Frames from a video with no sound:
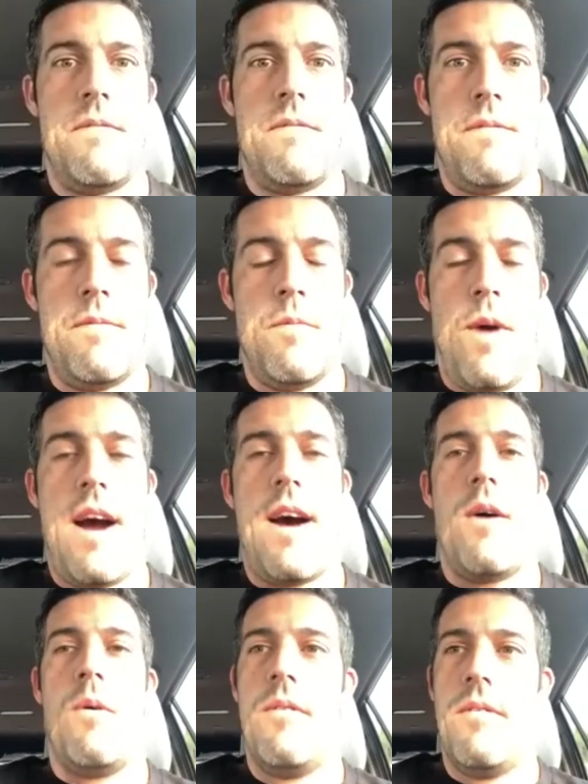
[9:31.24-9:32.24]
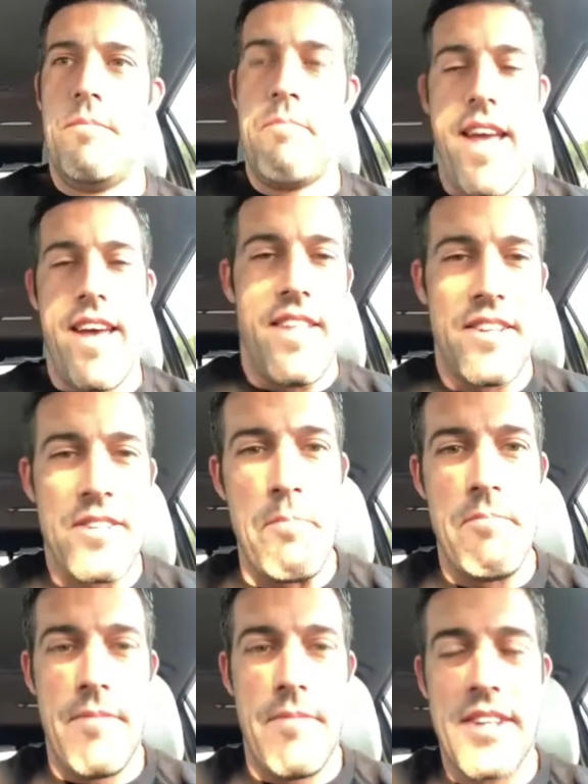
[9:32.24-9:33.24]
Wow, man,
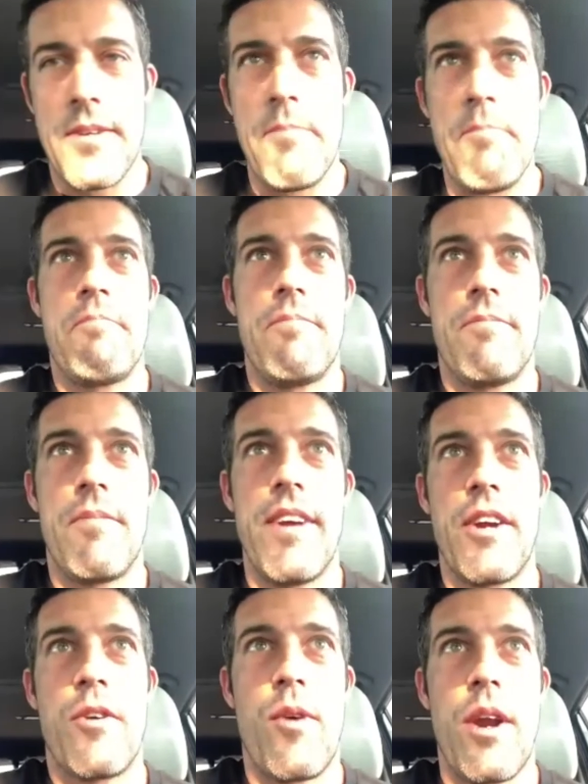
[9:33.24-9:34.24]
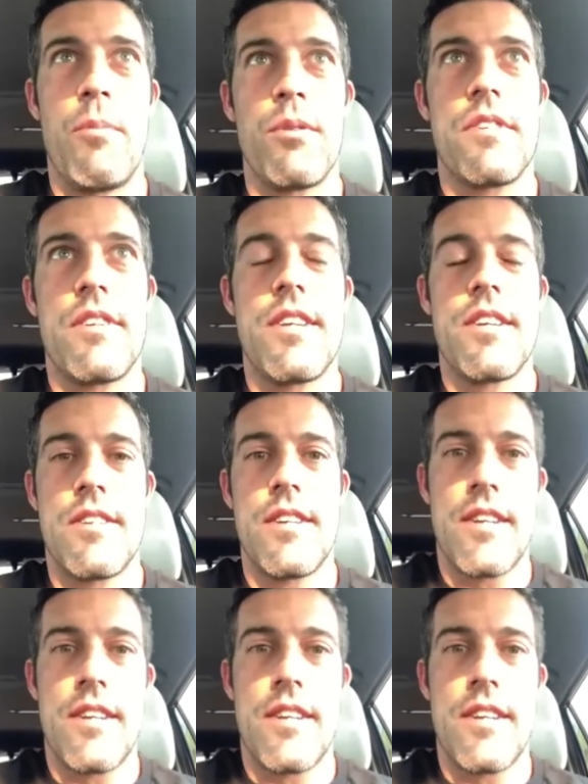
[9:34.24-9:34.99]
that's an incredible statistic.